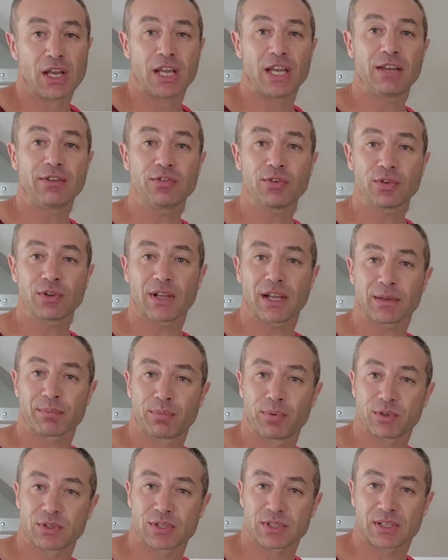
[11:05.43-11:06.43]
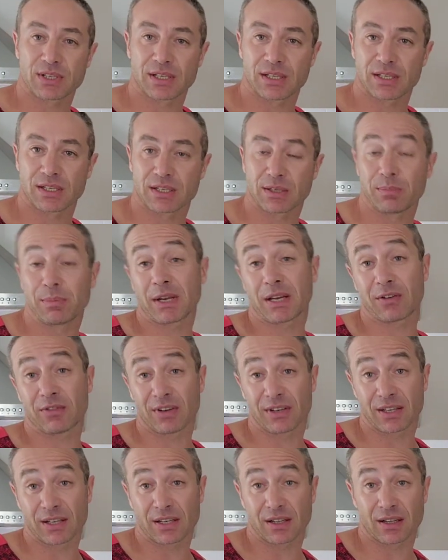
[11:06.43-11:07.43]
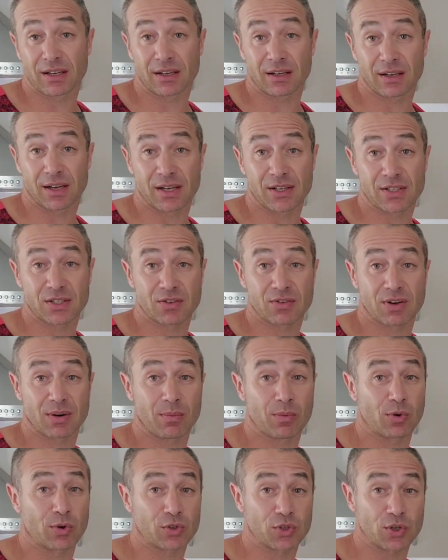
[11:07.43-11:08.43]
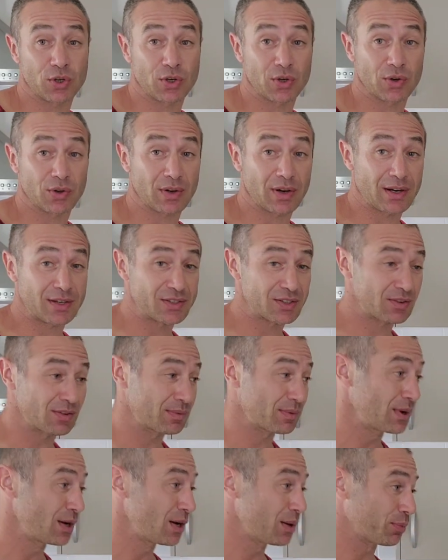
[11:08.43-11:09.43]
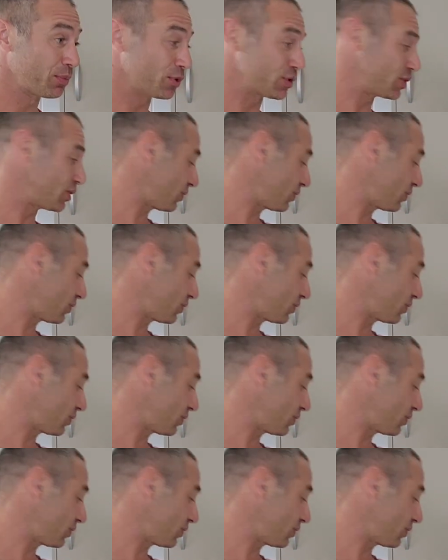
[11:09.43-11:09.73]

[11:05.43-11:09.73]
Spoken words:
If you would like put make vanilla ice cream or chocolate ice cream, put